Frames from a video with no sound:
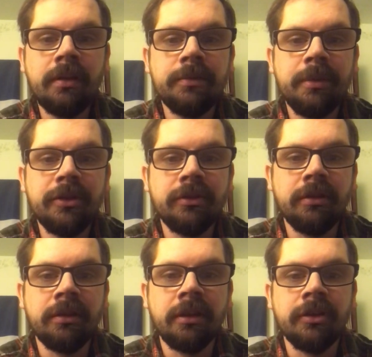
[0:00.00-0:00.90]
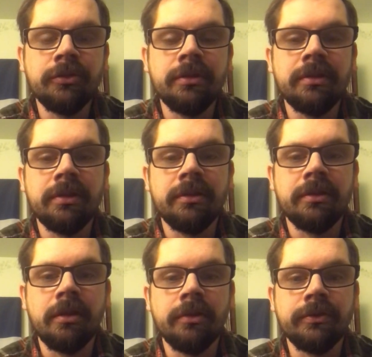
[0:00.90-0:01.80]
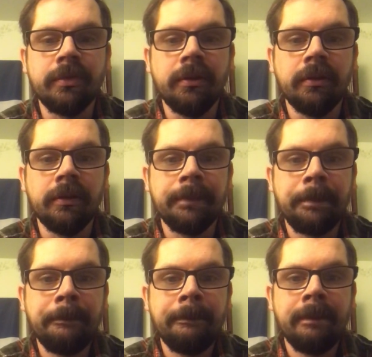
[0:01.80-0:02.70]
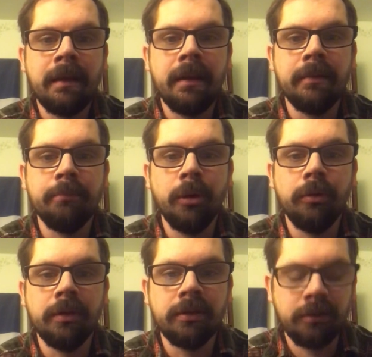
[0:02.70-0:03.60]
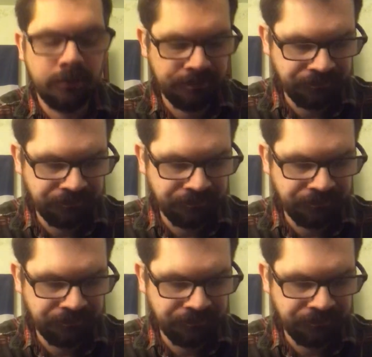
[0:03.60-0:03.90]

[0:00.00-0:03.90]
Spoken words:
especially in countries such as Australia and Poland.